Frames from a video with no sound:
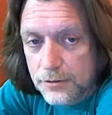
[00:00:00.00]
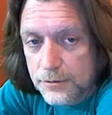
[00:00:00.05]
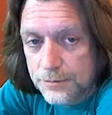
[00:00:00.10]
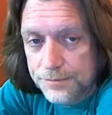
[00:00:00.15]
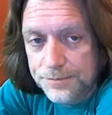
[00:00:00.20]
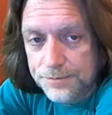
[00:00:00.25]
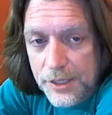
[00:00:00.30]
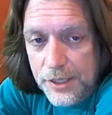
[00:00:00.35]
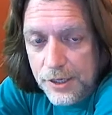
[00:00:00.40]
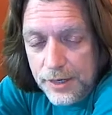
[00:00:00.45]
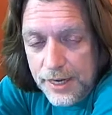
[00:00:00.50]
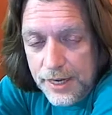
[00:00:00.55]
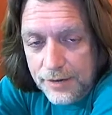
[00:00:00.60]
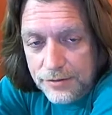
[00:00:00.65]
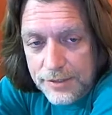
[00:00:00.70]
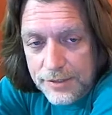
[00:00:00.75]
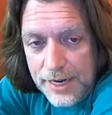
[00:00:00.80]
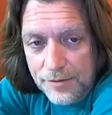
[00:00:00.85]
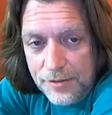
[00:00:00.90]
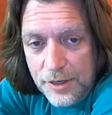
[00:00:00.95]
you don't
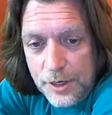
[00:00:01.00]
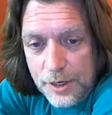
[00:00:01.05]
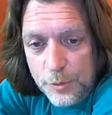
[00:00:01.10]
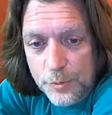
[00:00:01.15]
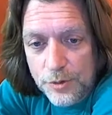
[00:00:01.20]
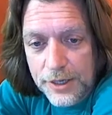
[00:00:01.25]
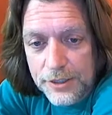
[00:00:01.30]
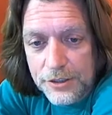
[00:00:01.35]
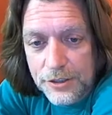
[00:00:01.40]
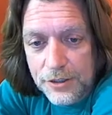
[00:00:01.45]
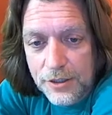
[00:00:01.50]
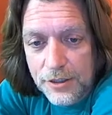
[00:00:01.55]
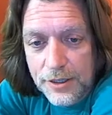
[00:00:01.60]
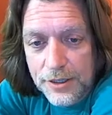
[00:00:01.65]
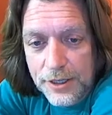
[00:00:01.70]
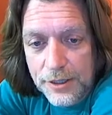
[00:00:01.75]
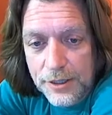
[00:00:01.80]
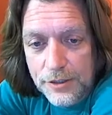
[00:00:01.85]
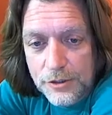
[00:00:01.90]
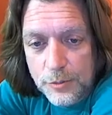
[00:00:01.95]
have to have the compressor on
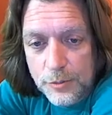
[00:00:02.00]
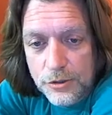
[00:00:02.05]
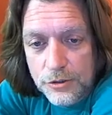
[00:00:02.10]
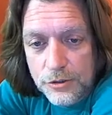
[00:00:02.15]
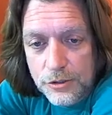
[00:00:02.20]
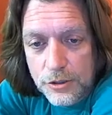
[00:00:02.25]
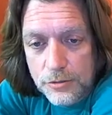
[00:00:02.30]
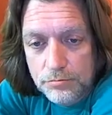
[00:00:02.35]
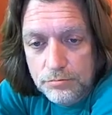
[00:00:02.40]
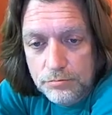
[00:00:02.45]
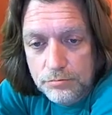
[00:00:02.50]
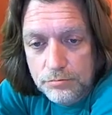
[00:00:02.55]
to use the booster.